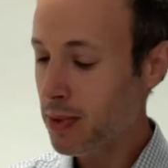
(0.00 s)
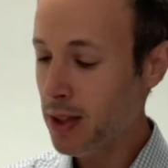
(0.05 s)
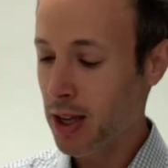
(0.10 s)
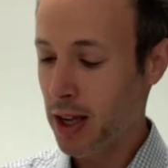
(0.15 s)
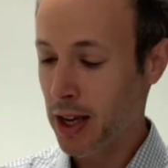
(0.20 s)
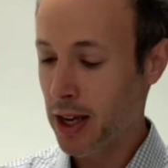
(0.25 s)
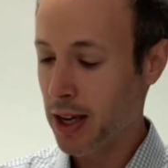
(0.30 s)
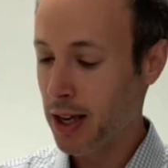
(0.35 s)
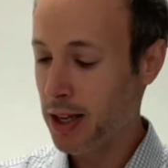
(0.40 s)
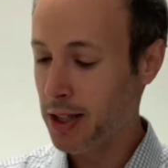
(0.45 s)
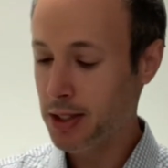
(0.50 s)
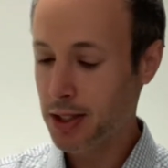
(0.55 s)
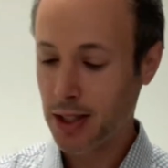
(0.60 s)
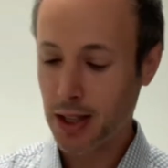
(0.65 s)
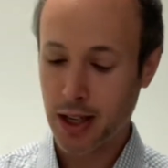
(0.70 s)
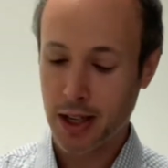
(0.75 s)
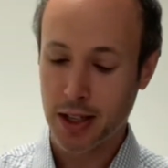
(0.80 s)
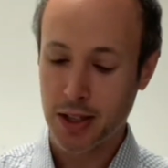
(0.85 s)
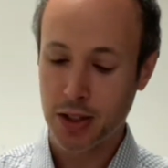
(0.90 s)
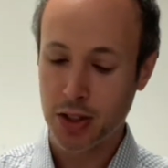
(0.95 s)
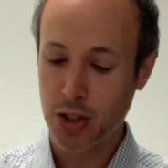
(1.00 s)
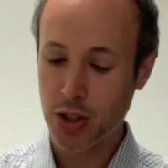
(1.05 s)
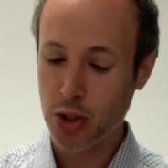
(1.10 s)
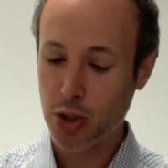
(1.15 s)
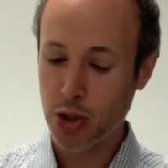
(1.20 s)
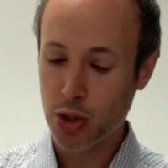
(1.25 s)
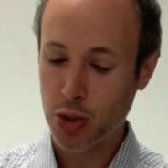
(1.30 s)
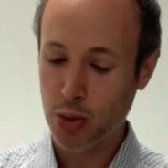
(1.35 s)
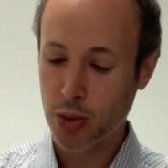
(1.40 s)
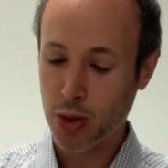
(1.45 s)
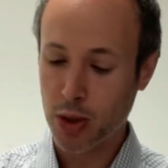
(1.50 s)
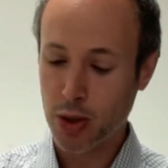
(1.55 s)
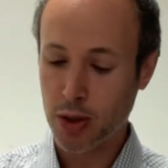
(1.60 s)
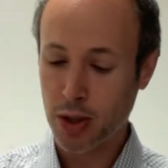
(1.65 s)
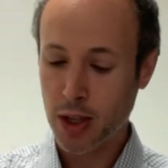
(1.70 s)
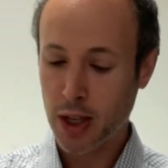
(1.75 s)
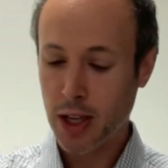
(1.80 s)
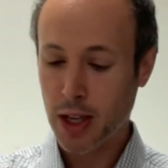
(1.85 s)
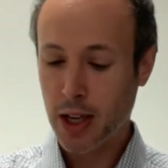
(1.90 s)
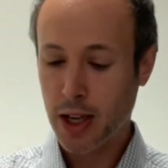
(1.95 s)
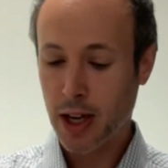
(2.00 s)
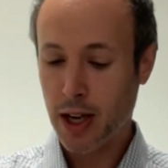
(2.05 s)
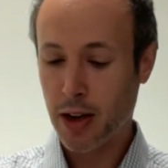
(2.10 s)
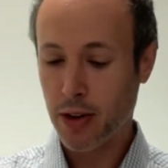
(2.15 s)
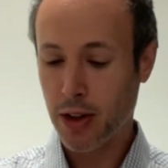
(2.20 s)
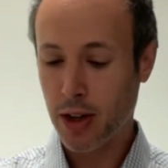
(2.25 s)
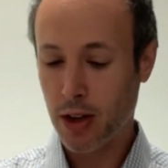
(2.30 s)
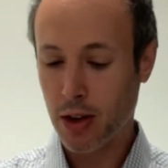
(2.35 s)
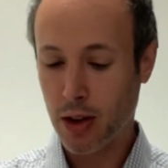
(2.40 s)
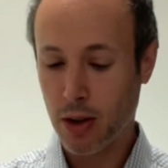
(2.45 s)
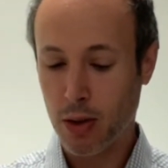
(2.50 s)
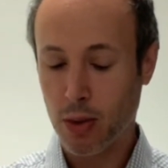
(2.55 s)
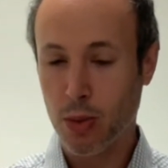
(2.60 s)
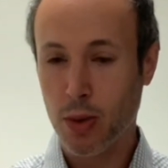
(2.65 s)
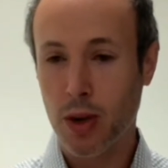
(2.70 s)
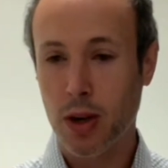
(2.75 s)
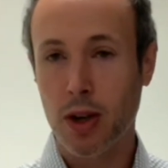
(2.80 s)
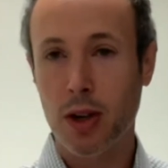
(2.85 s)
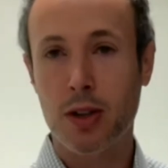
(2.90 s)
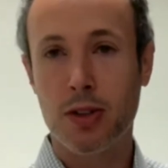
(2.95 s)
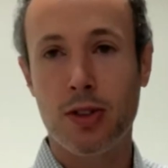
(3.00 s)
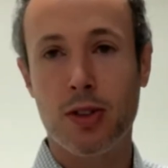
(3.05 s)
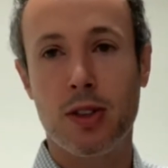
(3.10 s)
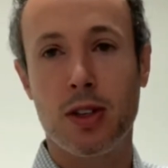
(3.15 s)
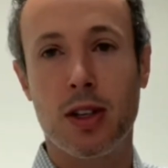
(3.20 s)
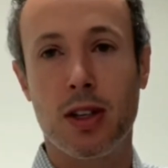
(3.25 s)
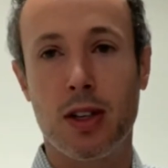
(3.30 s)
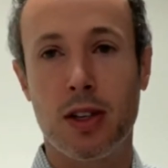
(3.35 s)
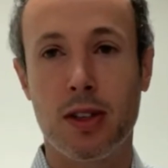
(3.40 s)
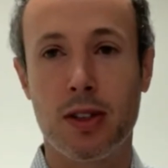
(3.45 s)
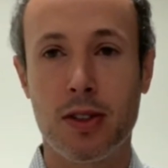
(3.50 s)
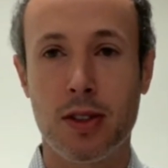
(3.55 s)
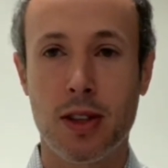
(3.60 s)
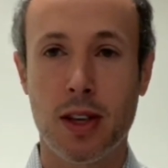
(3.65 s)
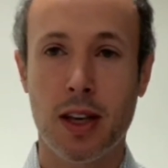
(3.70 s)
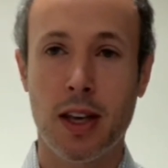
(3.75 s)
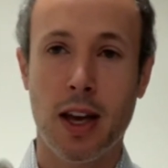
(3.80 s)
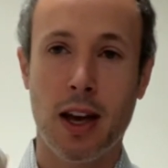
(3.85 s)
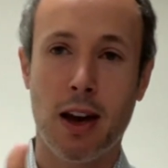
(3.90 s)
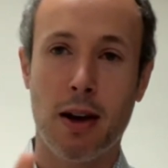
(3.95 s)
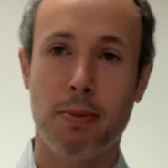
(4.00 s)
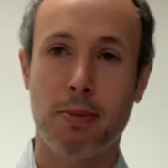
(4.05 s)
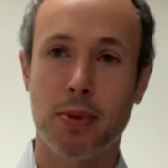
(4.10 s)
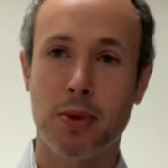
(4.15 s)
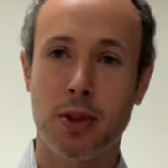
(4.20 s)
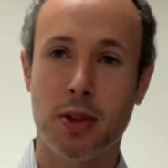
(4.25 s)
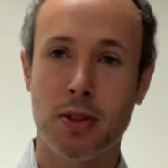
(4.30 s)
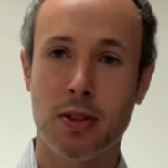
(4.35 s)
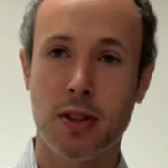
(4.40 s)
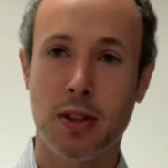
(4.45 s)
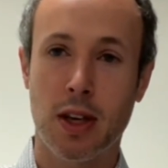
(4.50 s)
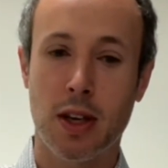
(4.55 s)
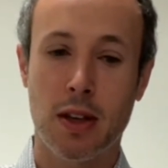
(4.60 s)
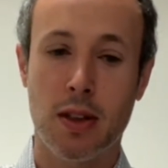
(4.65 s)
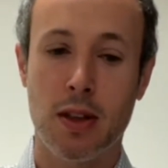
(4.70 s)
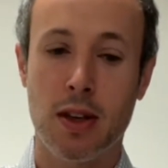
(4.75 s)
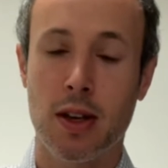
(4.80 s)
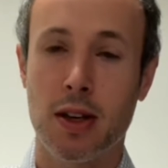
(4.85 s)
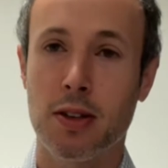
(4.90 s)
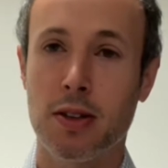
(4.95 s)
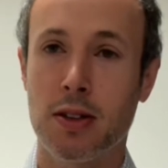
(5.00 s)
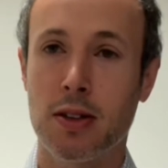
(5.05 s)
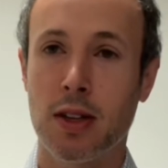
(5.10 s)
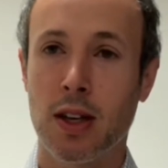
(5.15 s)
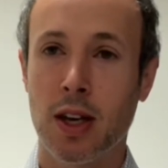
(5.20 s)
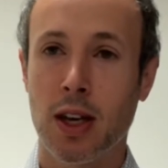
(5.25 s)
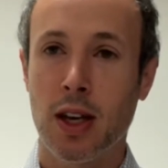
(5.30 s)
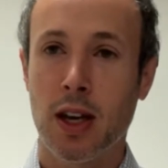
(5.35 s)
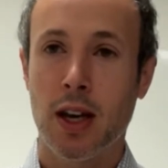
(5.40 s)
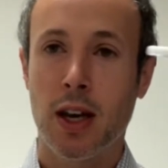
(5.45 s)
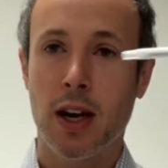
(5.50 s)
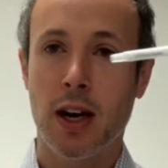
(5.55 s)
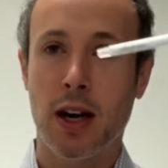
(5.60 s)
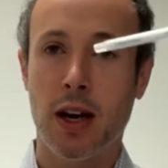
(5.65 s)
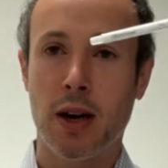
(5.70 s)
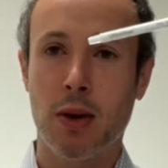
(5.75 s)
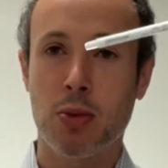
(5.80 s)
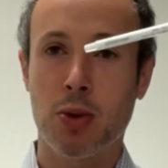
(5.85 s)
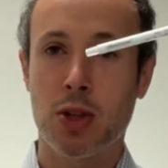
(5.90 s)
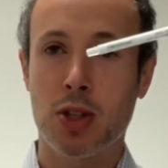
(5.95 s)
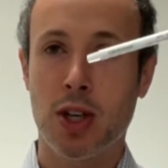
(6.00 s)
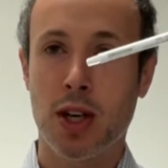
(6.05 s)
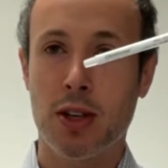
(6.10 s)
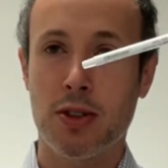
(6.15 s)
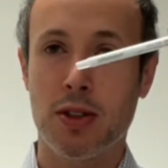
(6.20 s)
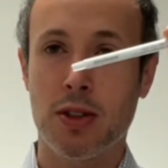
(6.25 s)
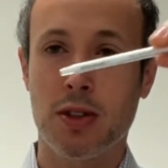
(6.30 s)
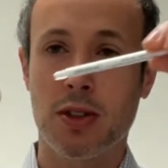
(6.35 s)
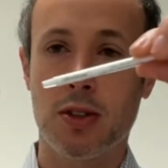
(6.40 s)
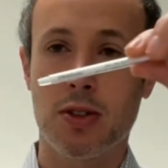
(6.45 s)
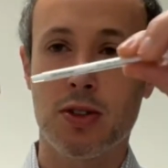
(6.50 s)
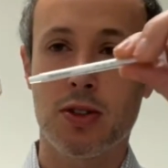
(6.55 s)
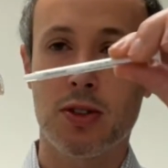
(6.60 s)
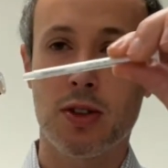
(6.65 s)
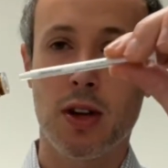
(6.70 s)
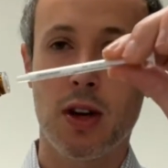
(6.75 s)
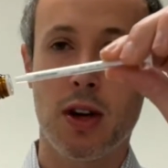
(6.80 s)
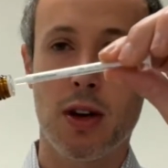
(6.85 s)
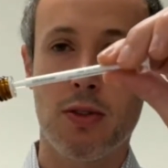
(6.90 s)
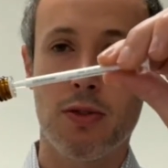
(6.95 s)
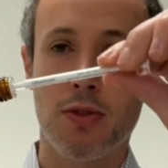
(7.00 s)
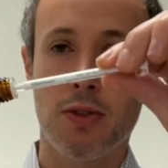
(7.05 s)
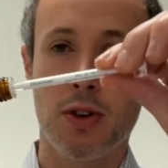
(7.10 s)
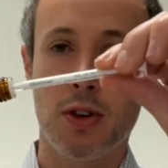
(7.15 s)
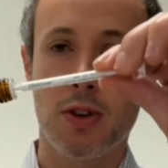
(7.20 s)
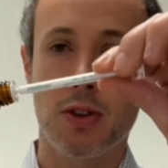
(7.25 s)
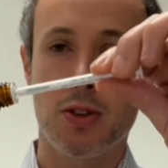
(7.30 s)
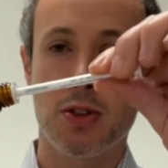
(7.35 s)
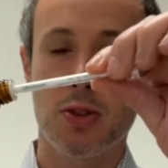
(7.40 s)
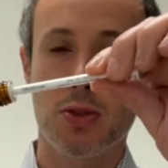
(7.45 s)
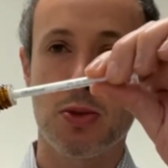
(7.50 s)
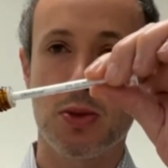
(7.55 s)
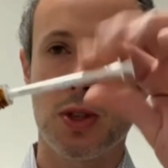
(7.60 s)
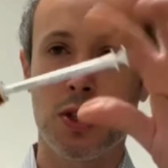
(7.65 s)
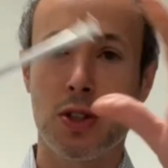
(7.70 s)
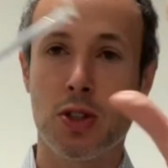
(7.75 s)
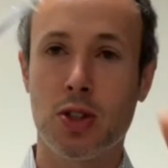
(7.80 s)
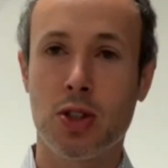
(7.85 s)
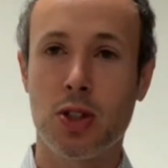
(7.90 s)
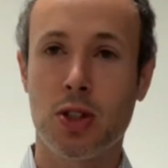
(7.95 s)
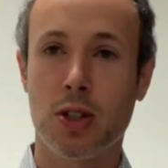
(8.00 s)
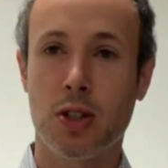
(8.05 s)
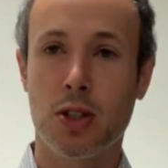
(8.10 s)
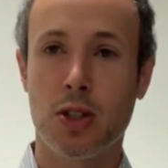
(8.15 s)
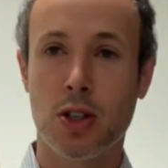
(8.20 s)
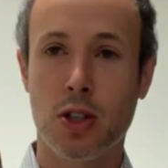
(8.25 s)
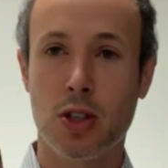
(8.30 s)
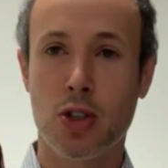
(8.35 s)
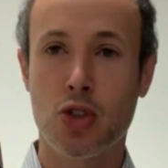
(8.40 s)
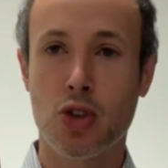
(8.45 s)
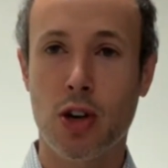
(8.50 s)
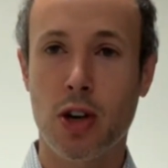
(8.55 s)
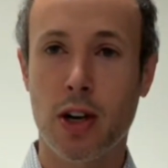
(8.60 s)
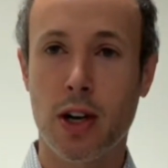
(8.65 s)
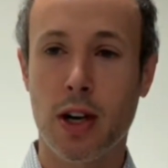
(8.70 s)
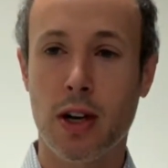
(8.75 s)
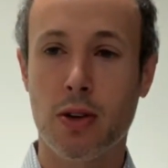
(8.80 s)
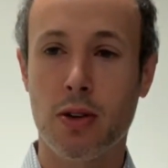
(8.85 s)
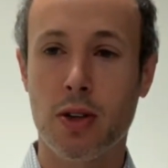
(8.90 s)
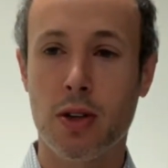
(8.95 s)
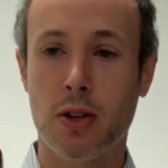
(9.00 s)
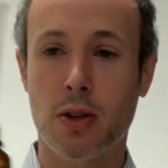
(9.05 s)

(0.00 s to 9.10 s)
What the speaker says: And as usual, how that all works is the cap looks like this, which has a little slot for your syringe to draw out your